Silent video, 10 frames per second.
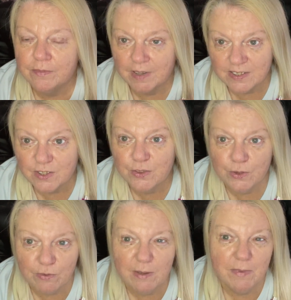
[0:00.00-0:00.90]
as a
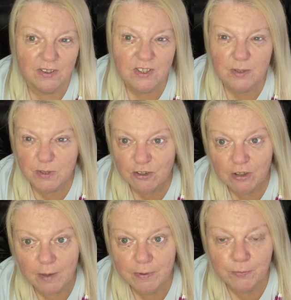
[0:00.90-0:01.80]
three month
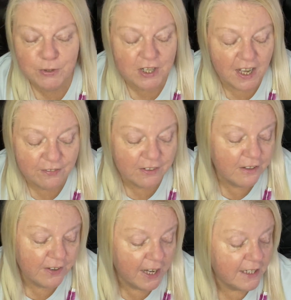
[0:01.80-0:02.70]
subscriber would ever
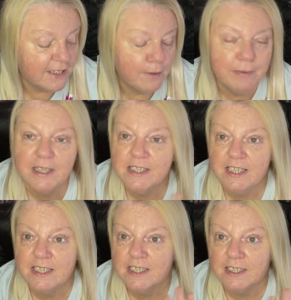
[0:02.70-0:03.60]
have had the
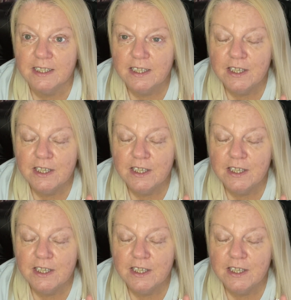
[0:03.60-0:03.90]
ability to